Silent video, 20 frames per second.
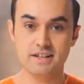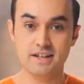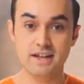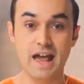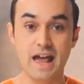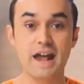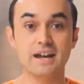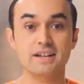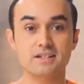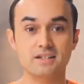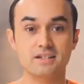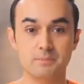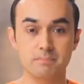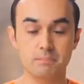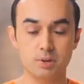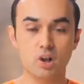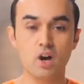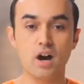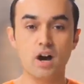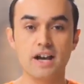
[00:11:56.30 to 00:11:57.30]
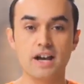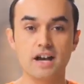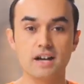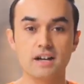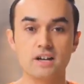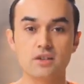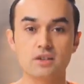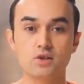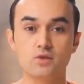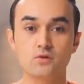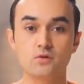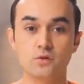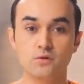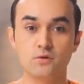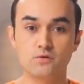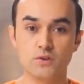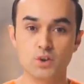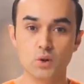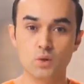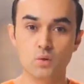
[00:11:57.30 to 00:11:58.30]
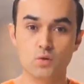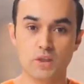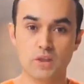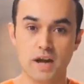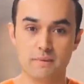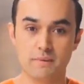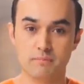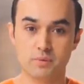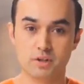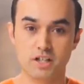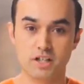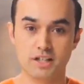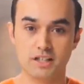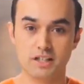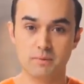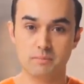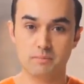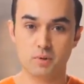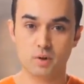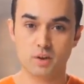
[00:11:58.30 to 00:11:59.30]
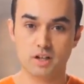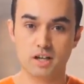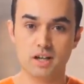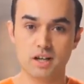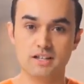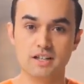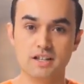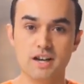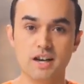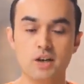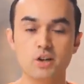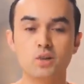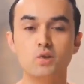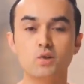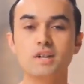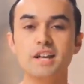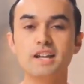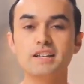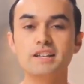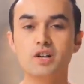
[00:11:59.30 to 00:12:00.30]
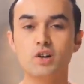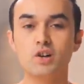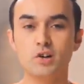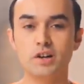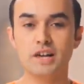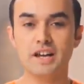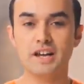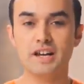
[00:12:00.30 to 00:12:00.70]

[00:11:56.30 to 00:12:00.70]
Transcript: and a supplier to fulfill that particular product, you'll need to create an